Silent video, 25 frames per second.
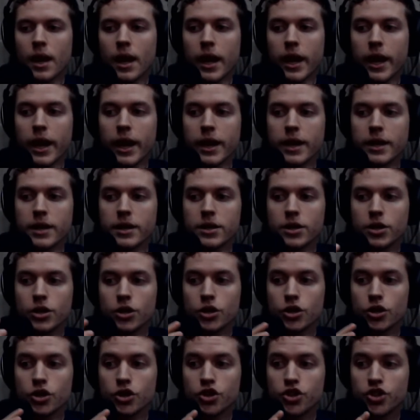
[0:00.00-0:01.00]
And
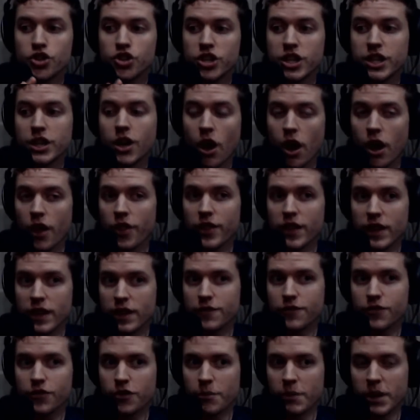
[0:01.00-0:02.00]
she got the
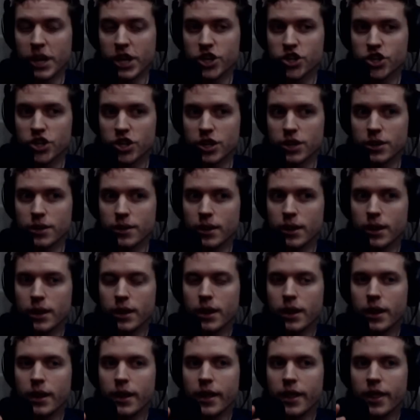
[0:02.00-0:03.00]
information
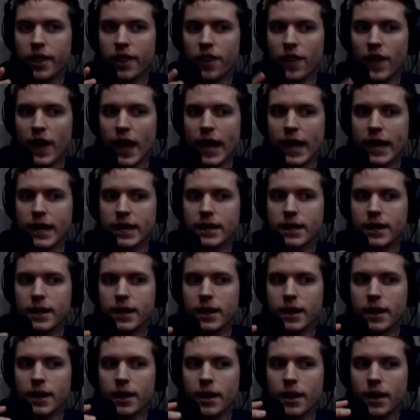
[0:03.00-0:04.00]
that
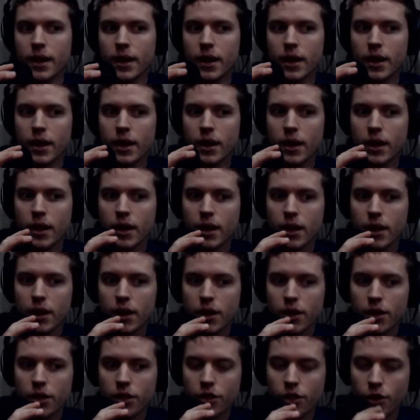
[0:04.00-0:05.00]

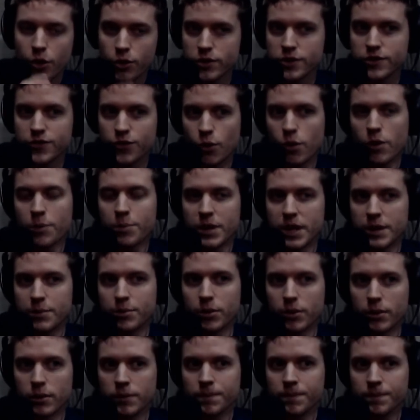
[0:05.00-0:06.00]
those 4
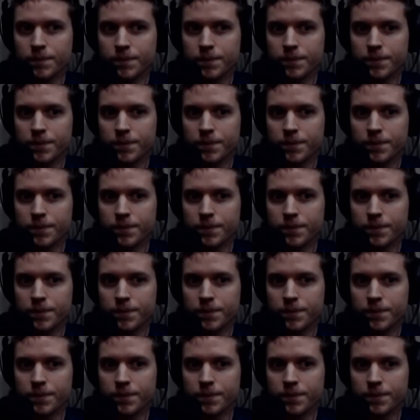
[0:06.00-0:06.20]
people,